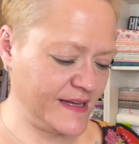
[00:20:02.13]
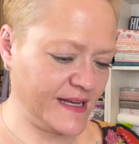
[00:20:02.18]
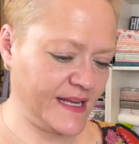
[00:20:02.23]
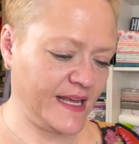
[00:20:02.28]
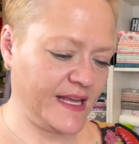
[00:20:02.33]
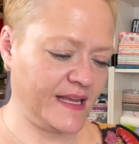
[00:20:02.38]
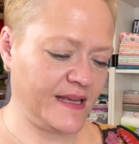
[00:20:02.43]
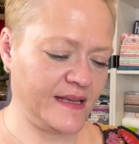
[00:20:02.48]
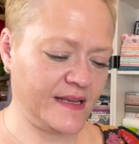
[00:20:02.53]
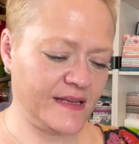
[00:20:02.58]

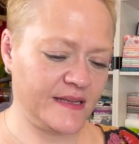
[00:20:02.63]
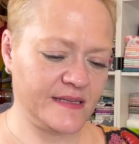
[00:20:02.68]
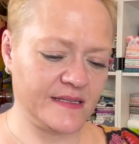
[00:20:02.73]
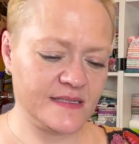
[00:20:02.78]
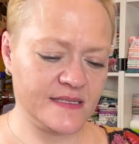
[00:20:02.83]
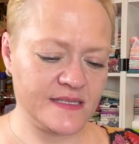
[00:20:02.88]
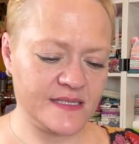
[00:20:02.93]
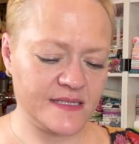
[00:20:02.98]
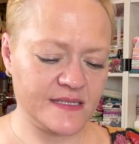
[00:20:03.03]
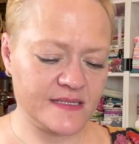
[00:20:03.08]

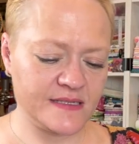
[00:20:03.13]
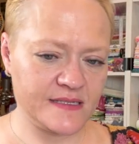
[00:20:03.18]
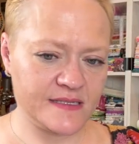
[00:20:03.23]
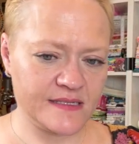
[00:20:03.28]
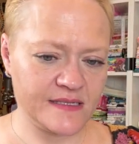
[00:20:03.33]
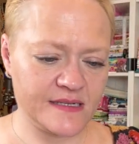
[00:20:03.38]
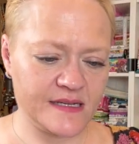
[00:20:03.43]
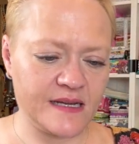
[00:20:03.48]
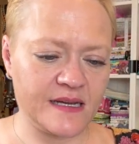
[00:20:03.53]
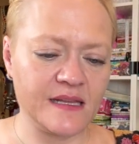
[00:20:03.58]
And
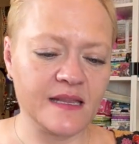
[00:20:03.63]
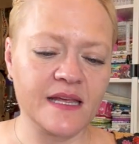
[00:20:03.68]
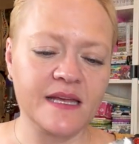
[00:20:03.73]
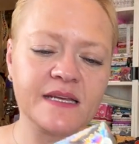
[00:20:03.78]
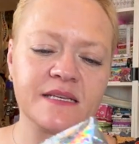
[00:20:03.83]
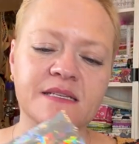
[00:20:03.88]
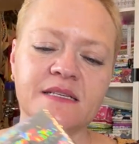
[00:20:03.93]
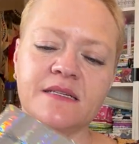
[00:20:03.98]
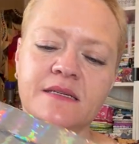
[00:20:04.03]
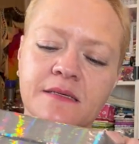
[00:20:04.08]
I'd
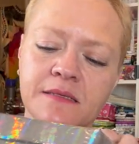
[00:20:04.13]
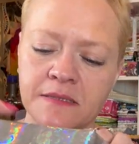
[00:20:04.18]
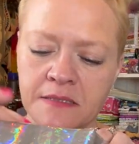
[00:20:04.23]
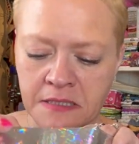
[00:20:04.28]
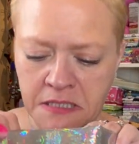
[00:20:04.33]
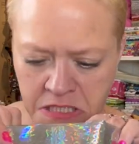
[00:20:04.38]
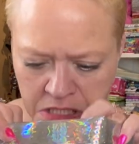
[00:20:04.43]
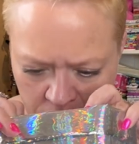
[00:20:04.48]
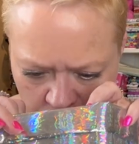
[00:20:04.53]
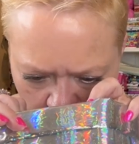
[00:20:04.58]
like to,
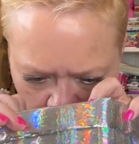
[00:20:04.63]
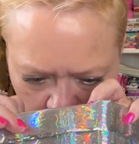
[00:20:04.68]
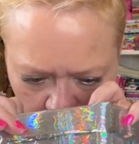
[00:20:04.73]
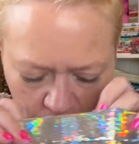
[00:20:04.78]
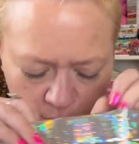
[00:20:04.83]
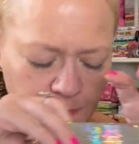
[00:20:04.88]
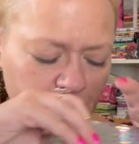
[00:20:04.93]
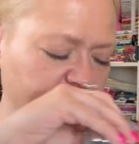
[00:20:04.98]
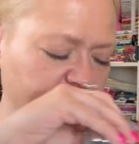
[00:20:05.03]
yep,